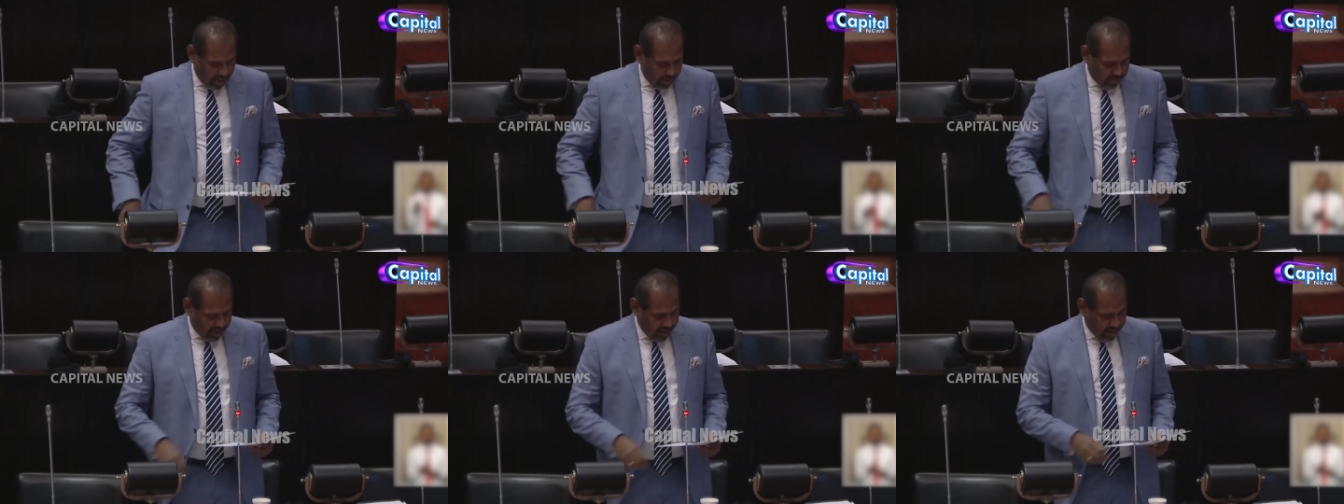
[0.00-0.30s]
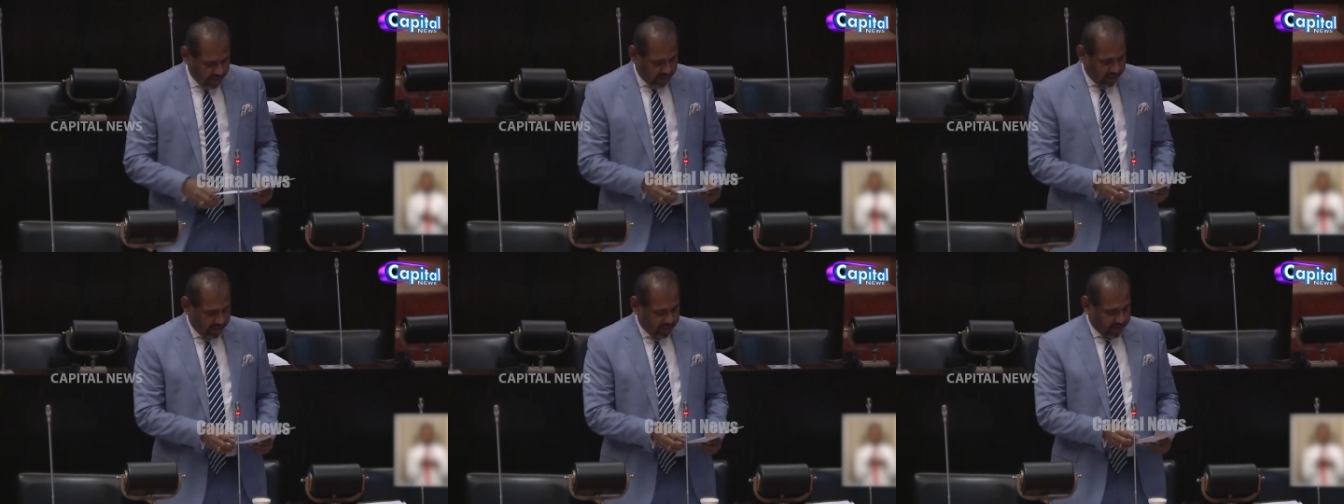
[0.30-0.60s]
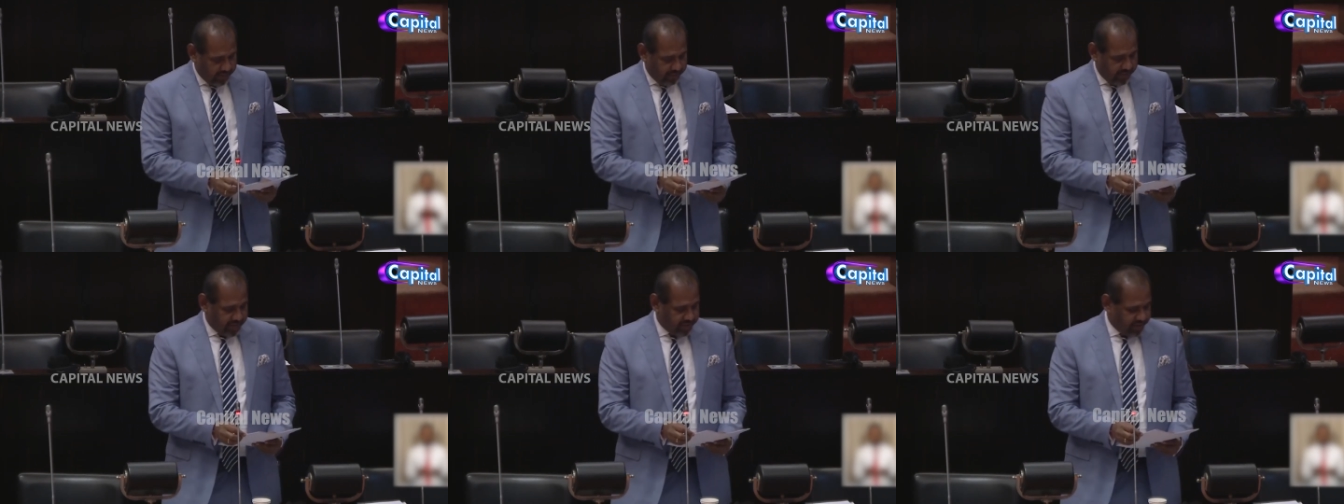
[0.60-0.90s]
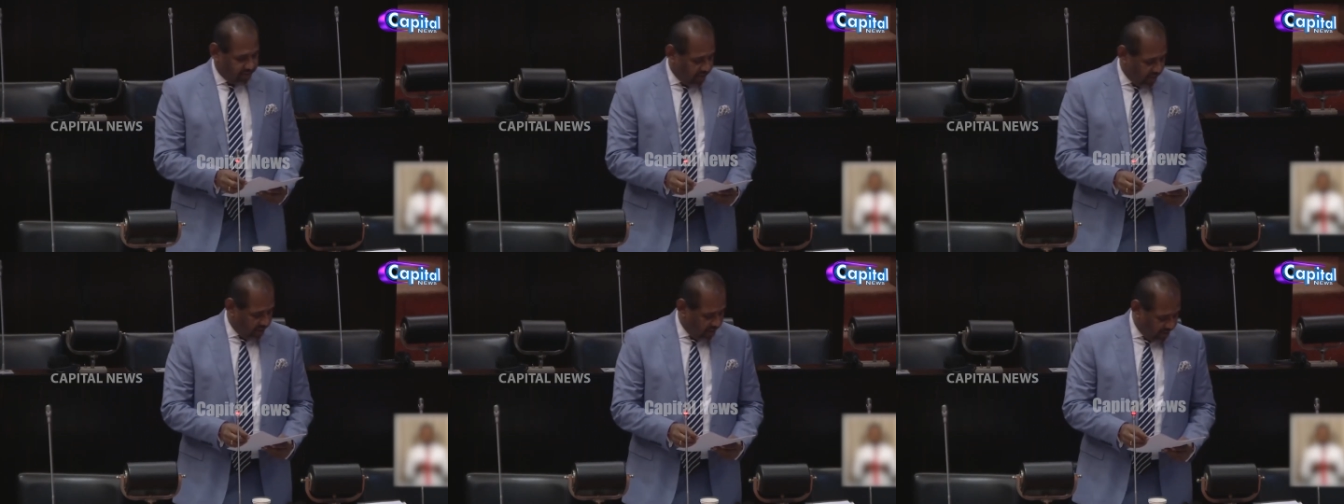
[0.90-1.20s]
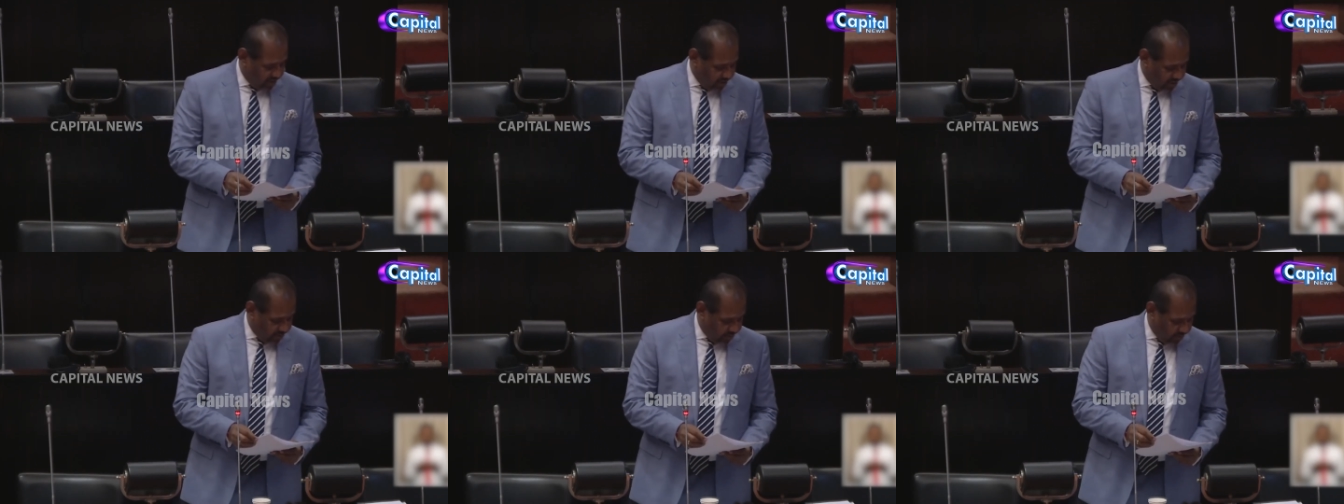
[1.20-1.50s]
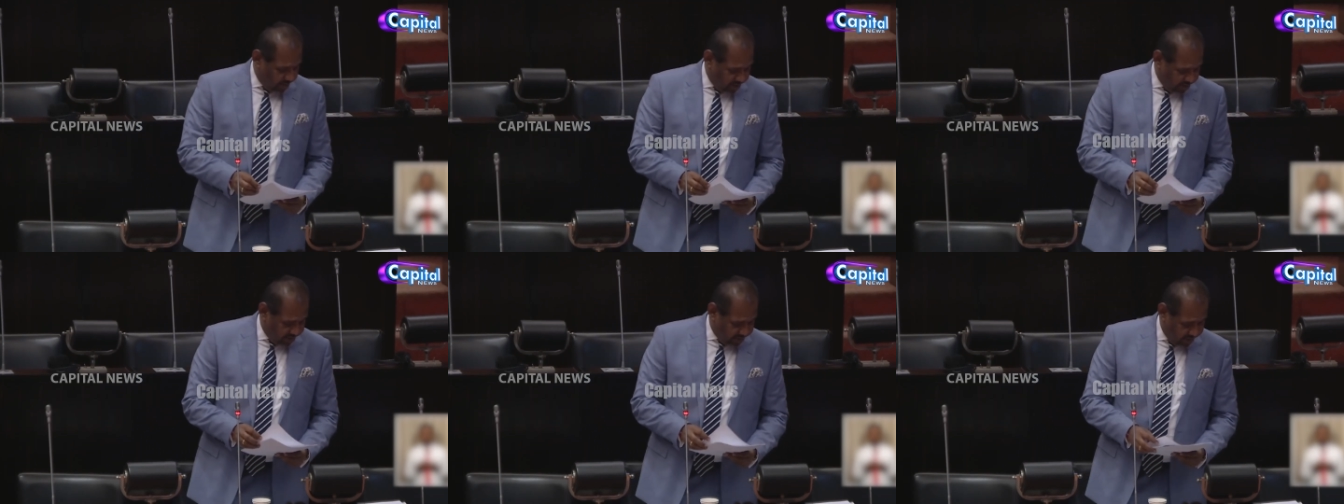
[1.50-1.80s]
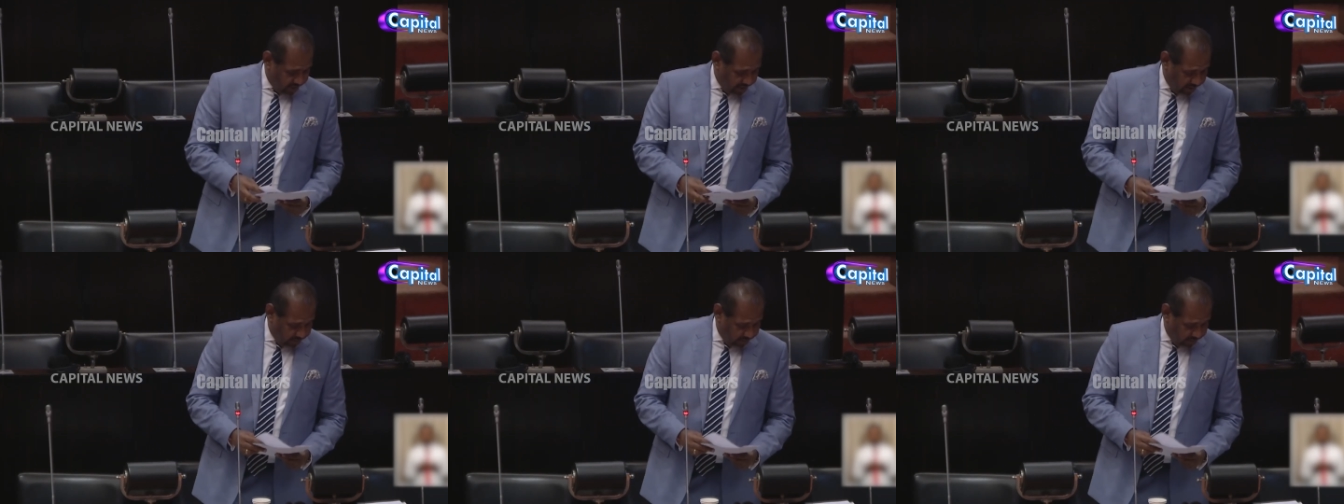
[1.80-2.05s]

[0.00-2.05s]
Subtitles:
make an intervention under this ministry.